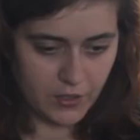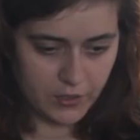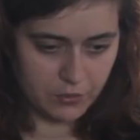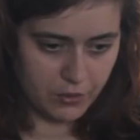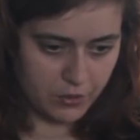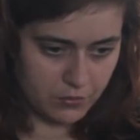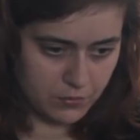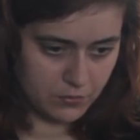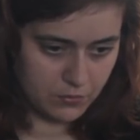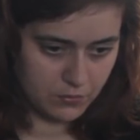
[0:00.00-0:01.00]
I do now?
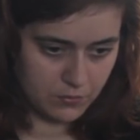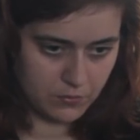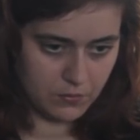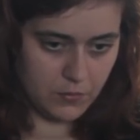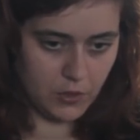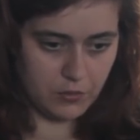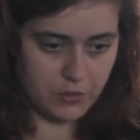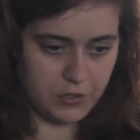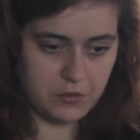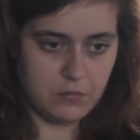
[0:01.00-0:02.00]
Oh,
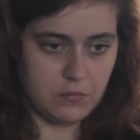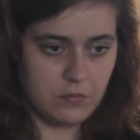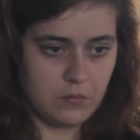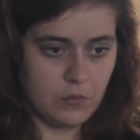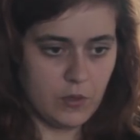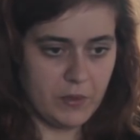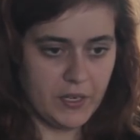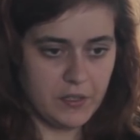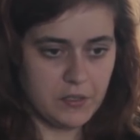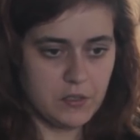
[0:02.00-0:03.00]
it's just one
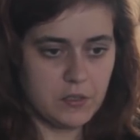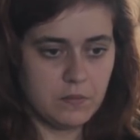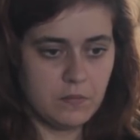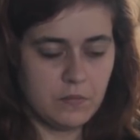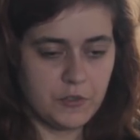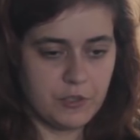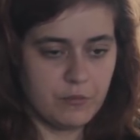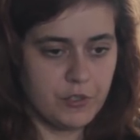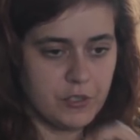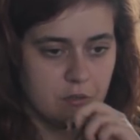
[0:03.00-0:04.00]
bonanzas for
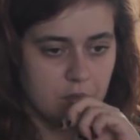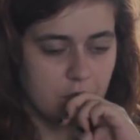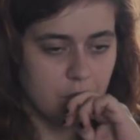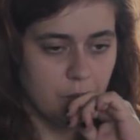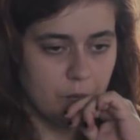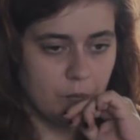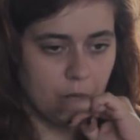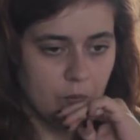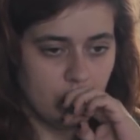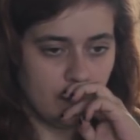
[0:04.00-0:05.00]
some reason. Cool.
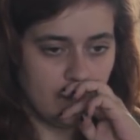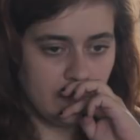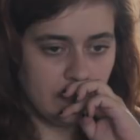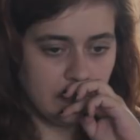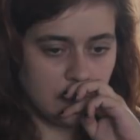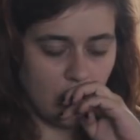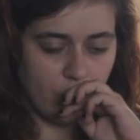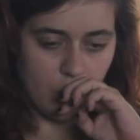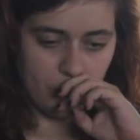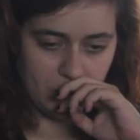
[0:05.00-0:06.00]

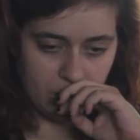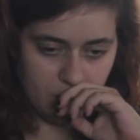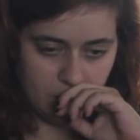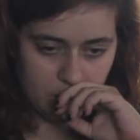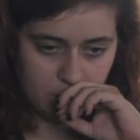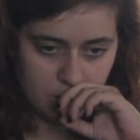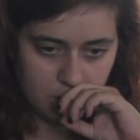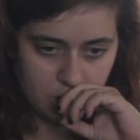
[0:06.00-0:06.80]
GraphQL playground.